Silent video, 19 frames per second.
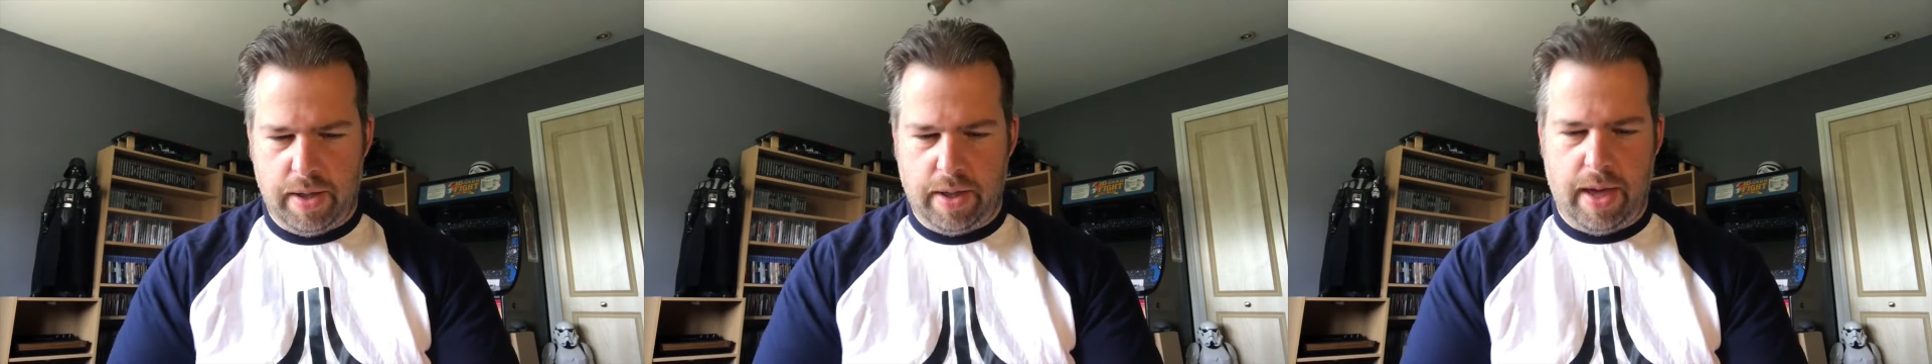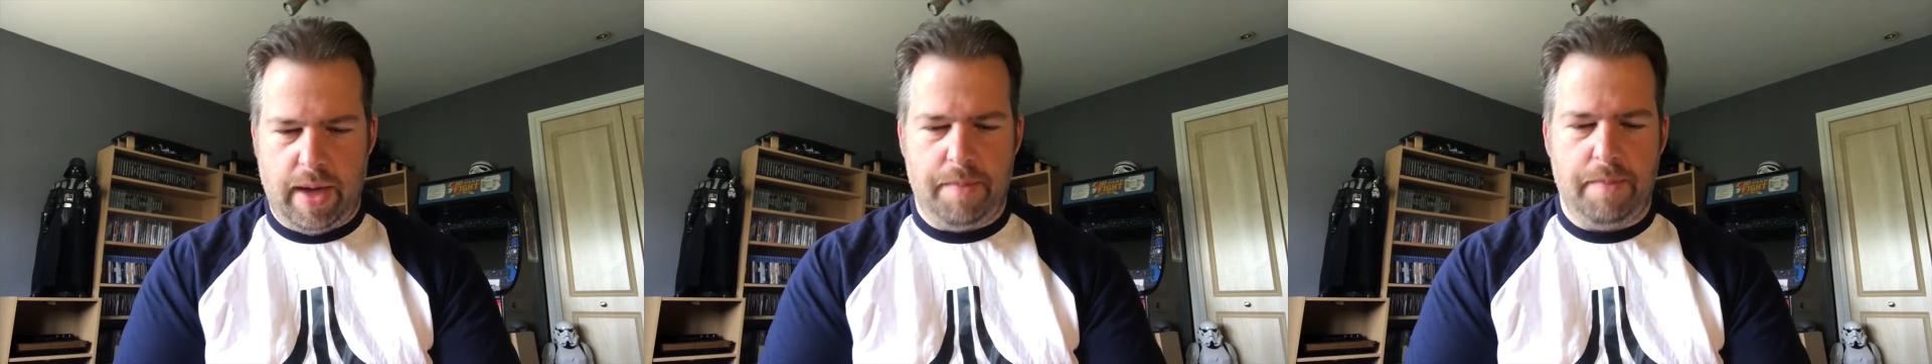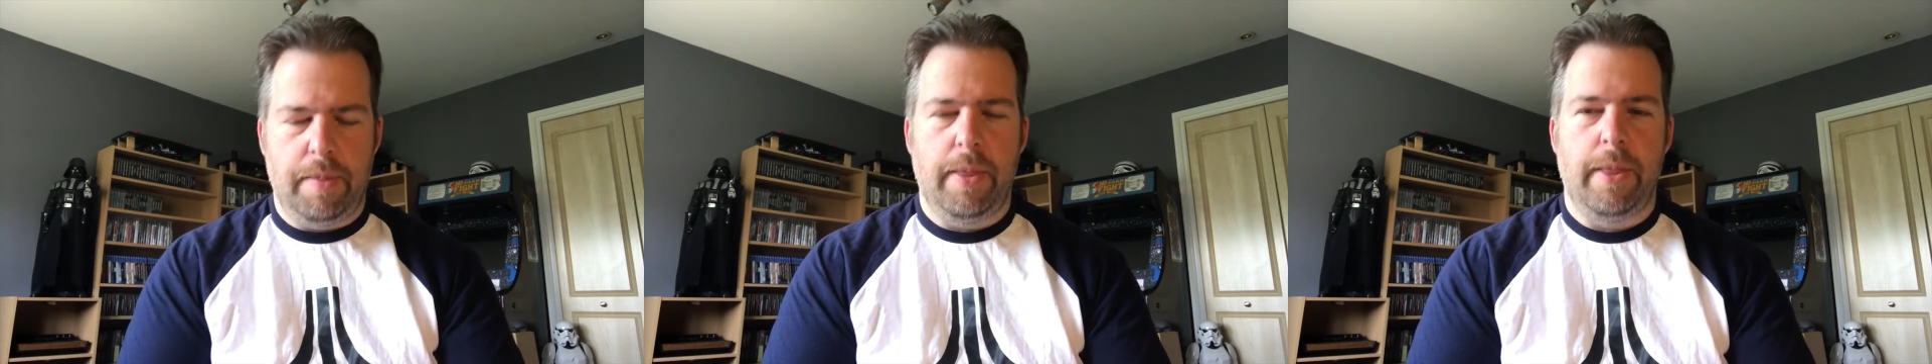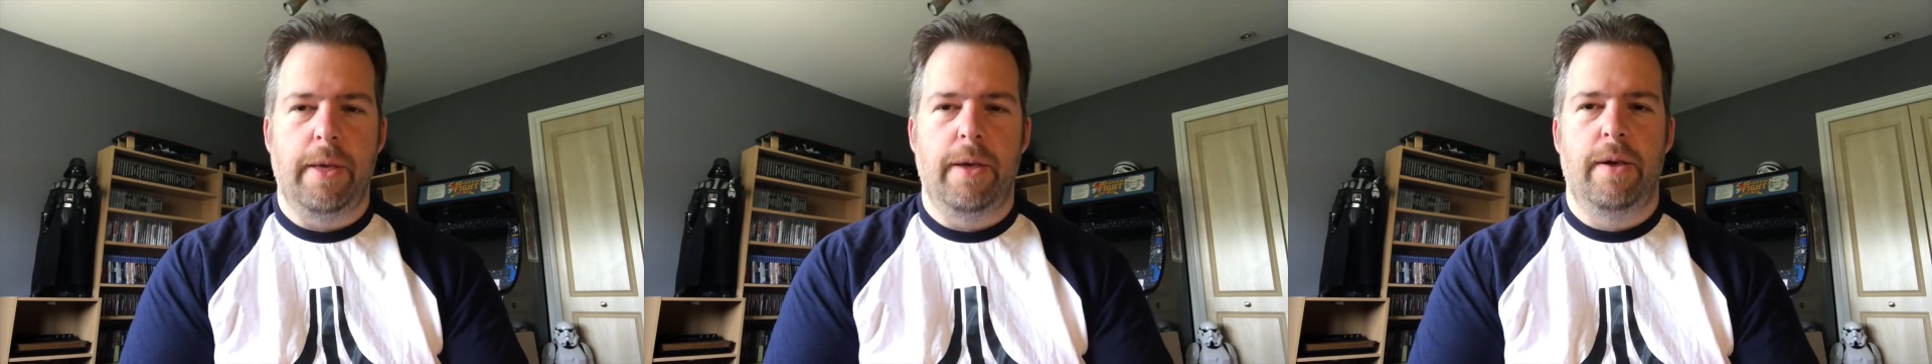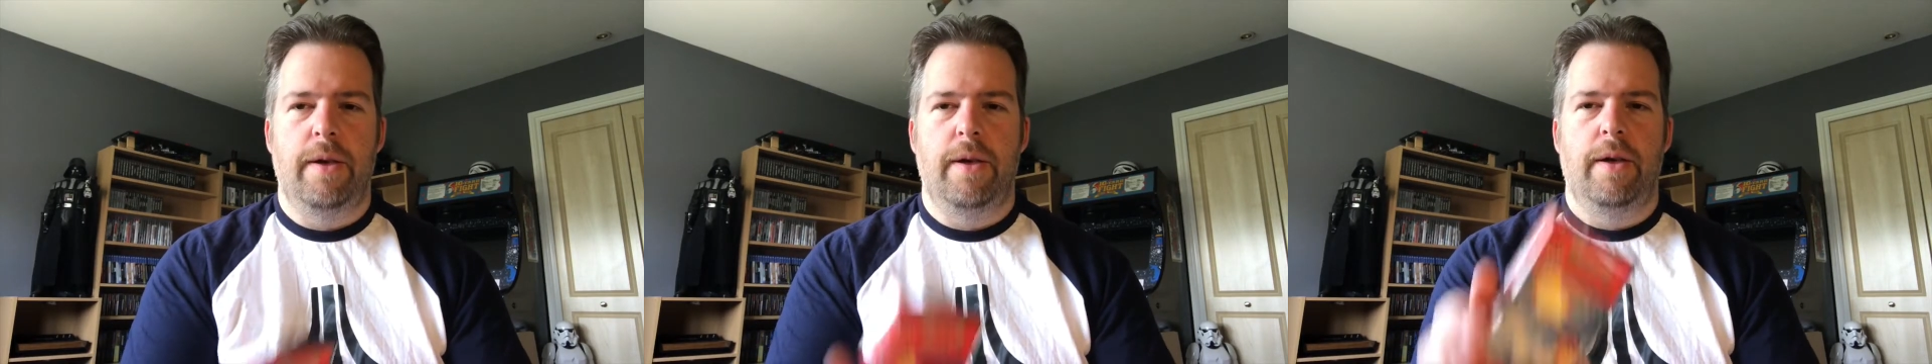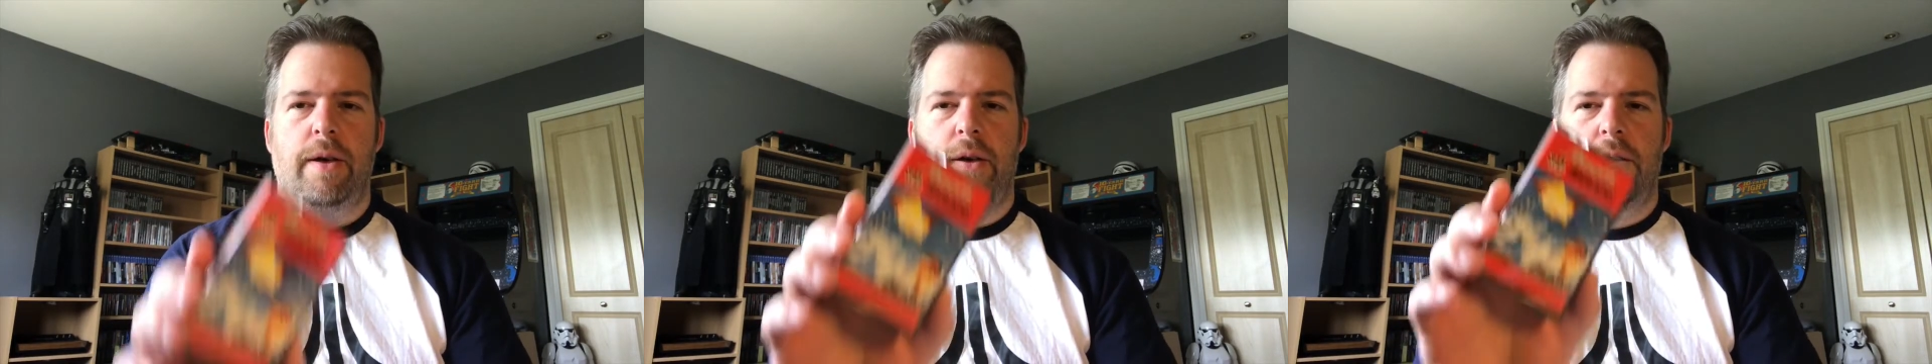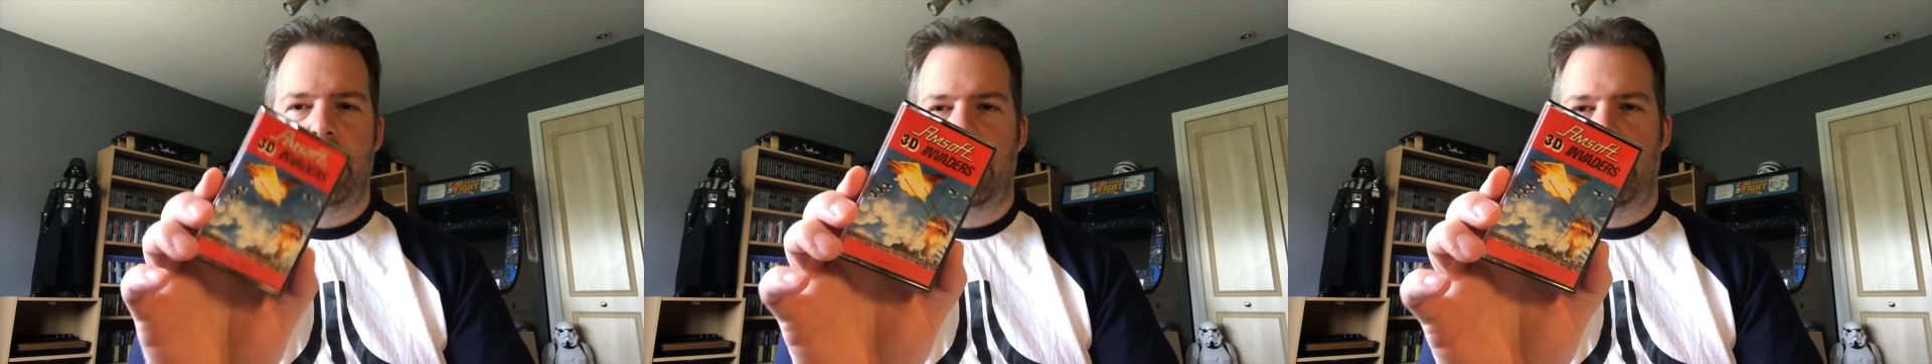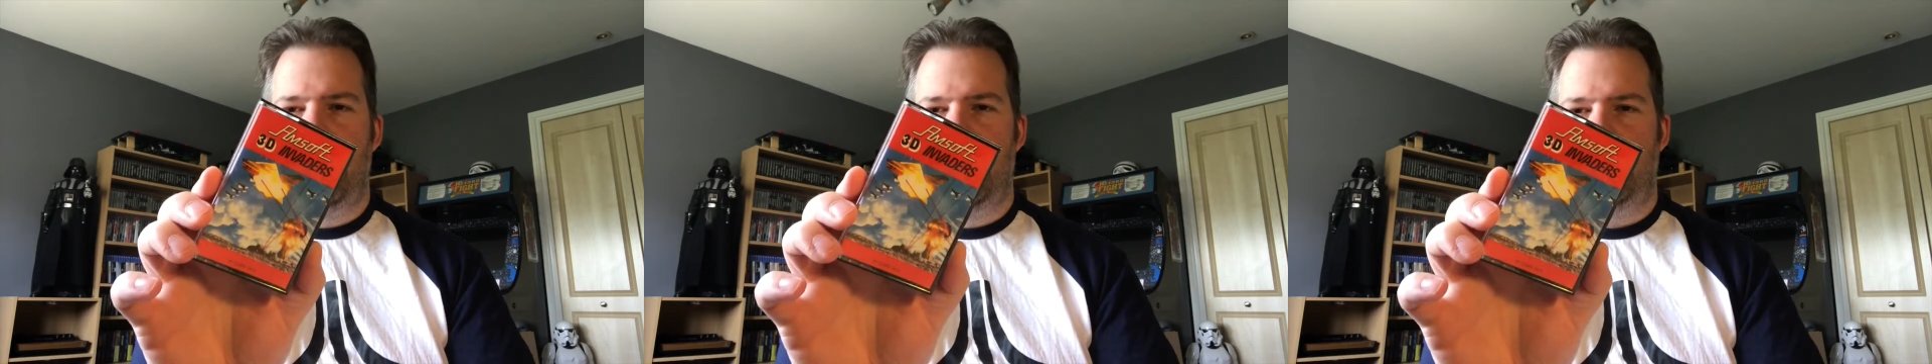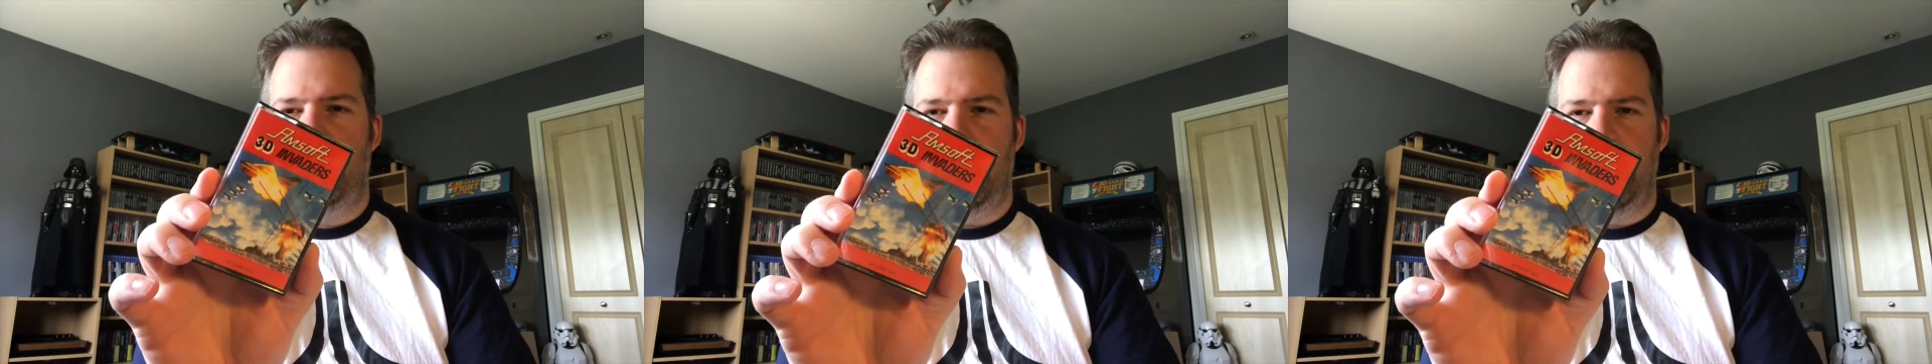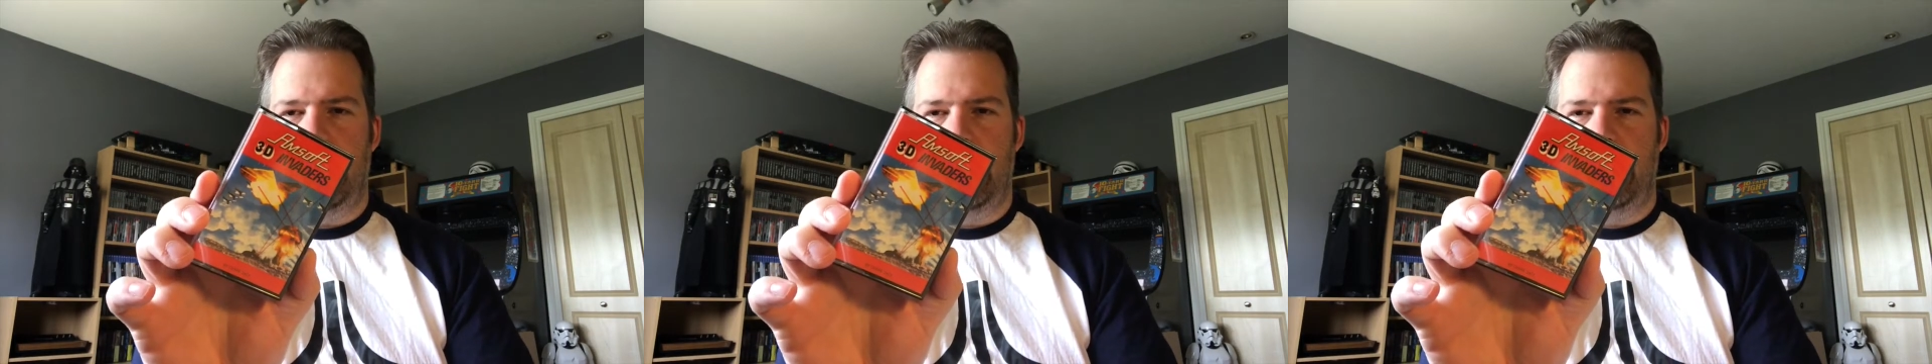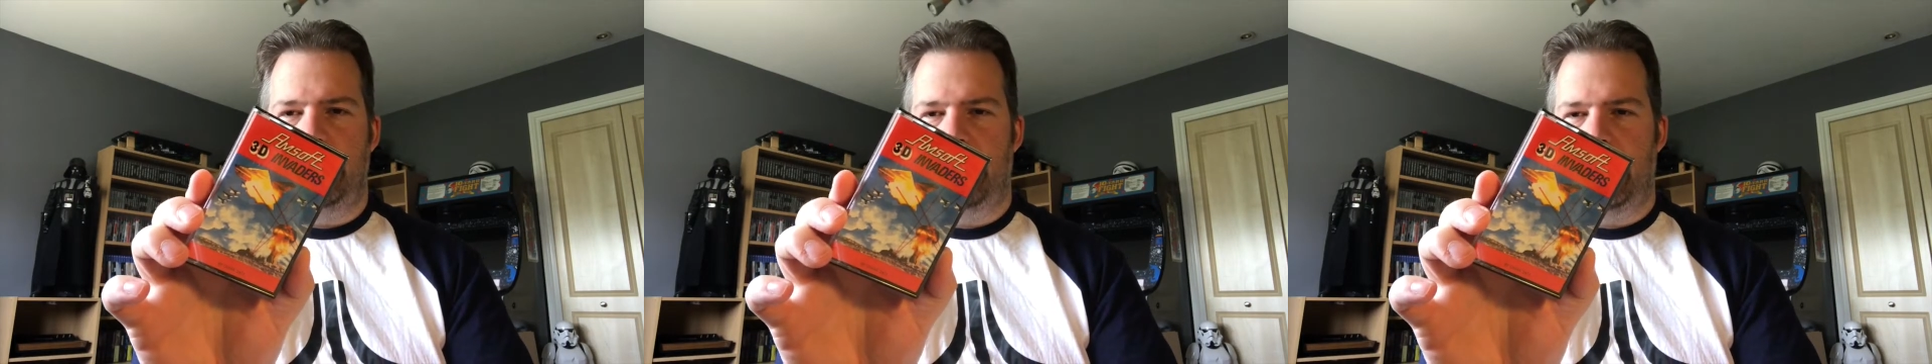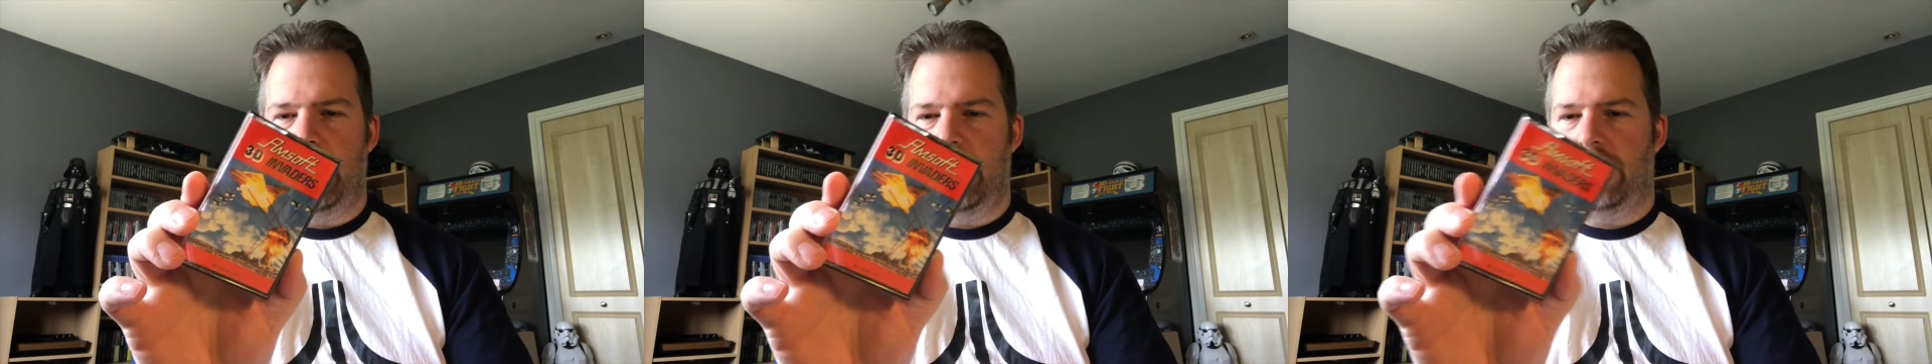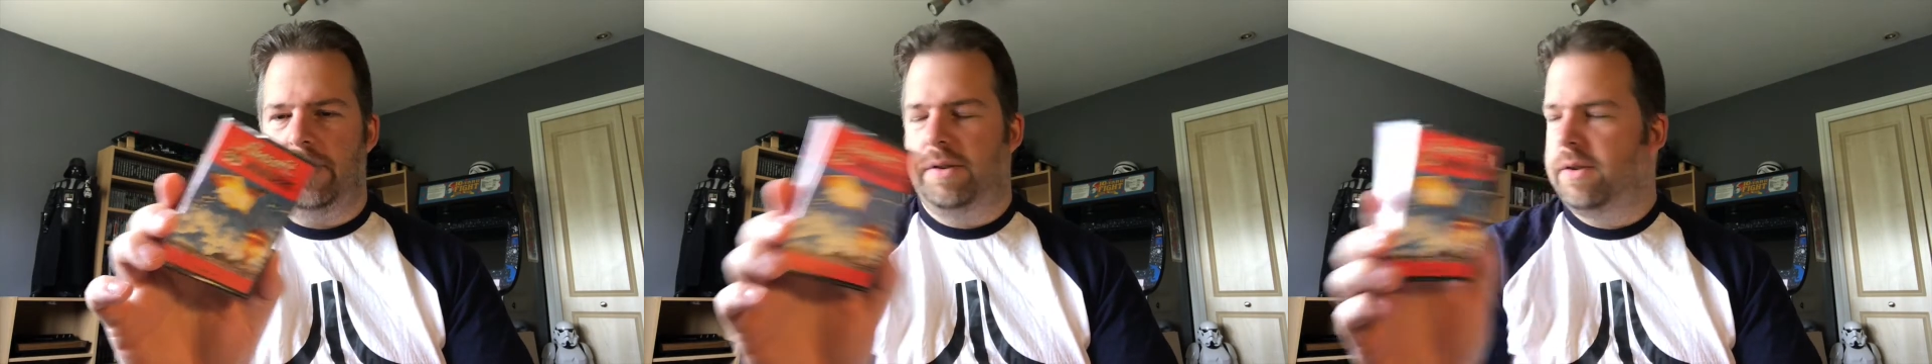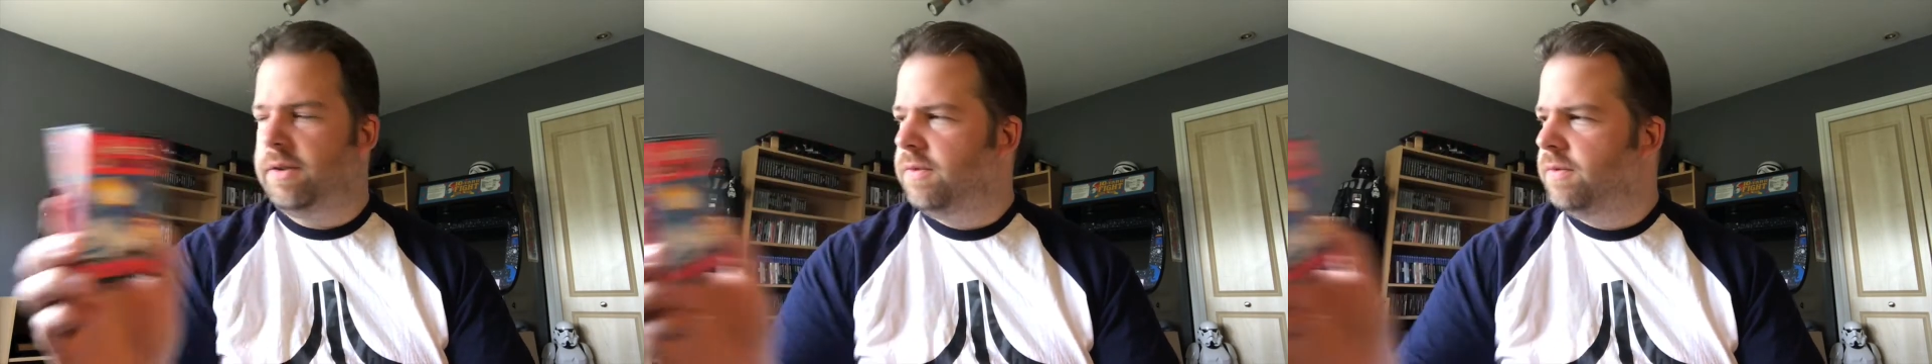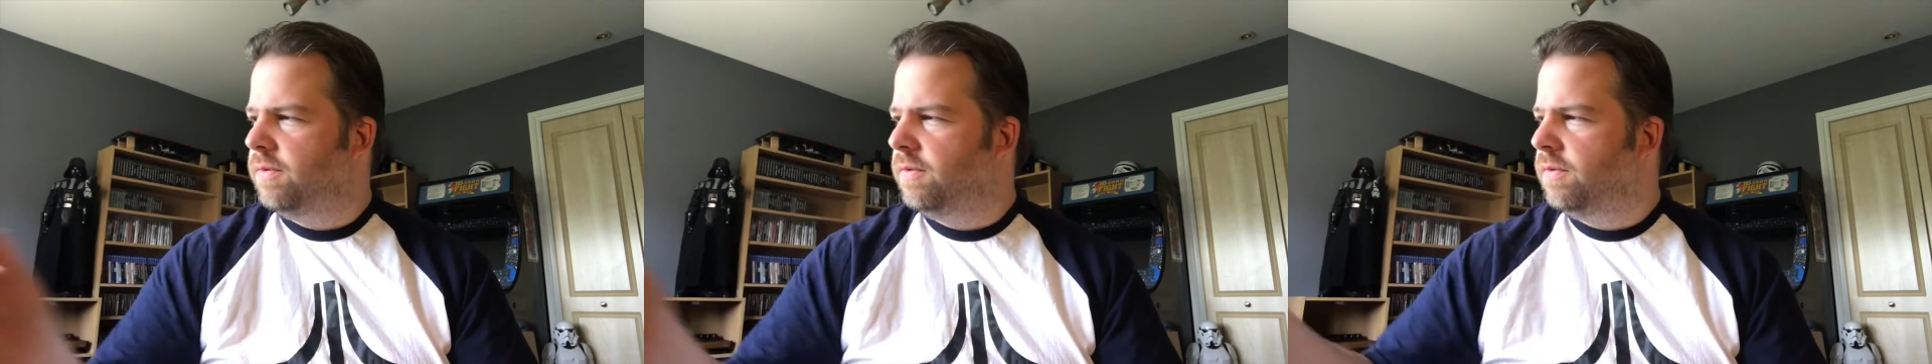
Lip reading: game. 3D Invaders,